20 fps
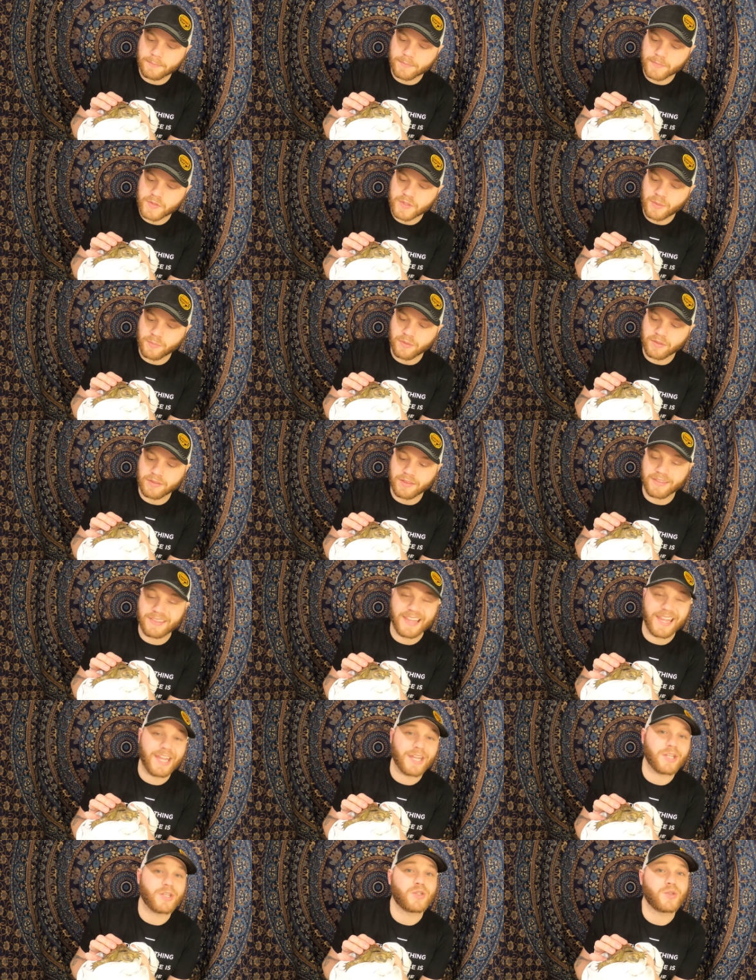something that
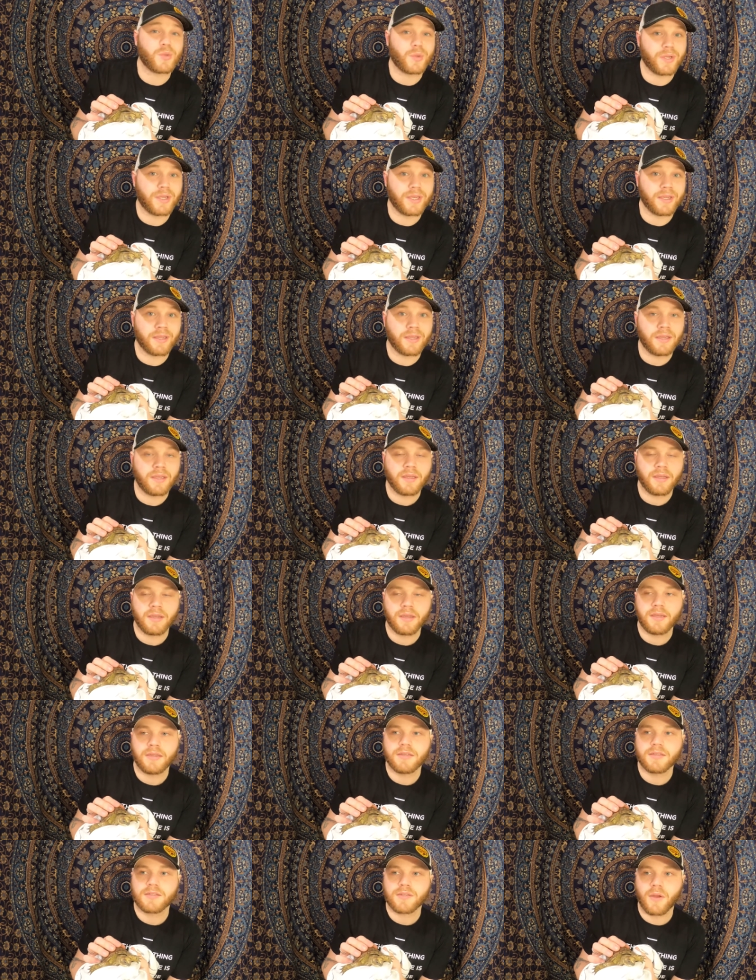they enjoy.
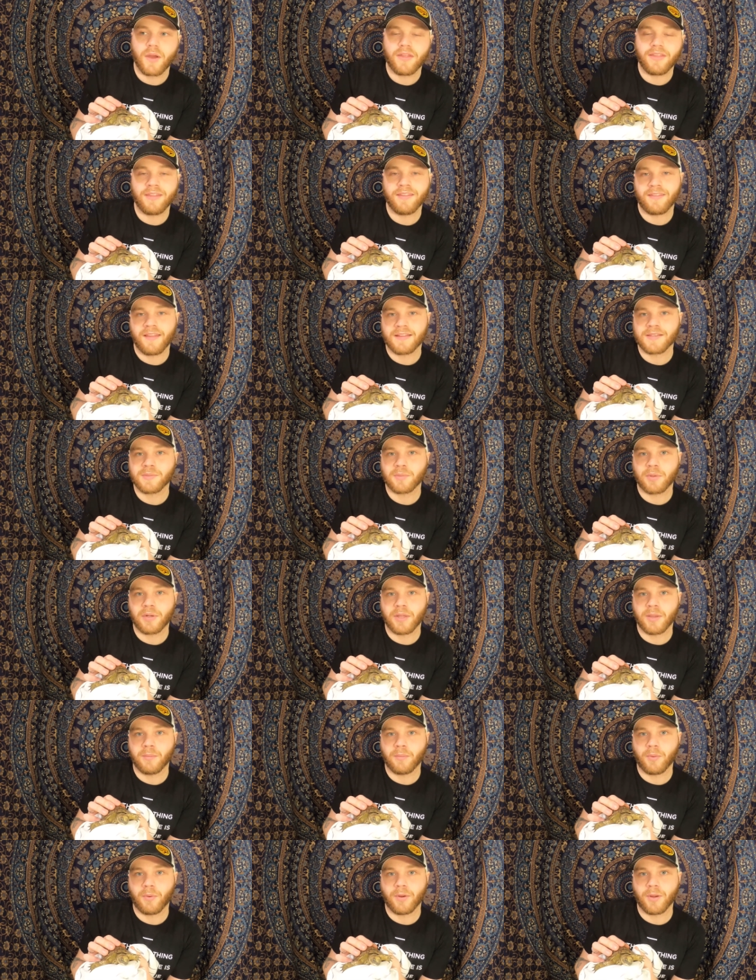So I think that's a pretty
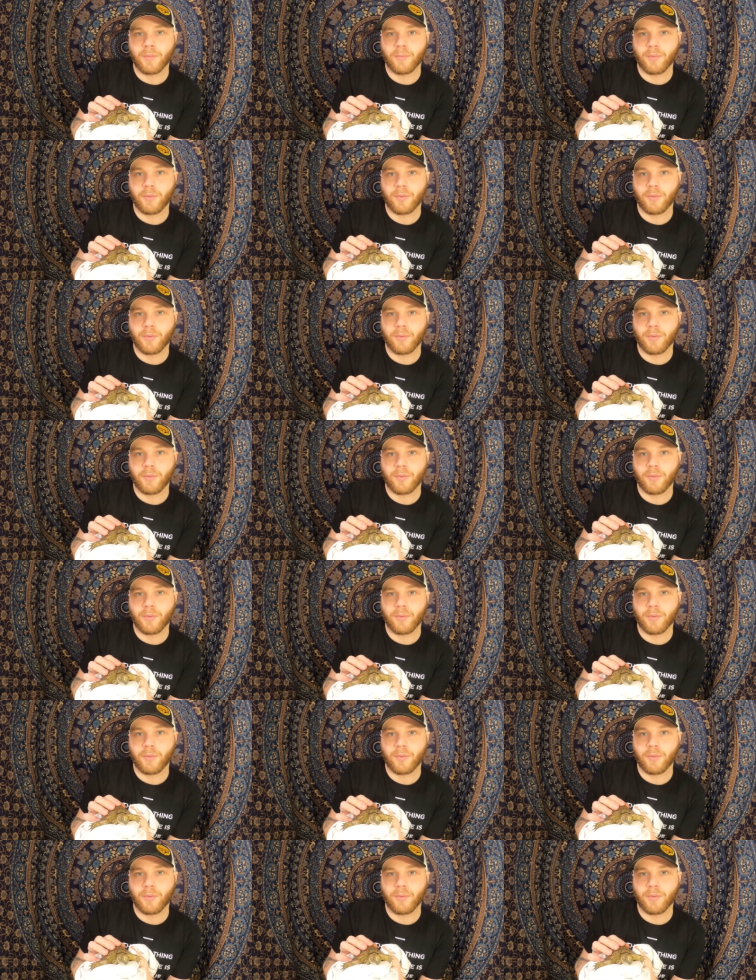important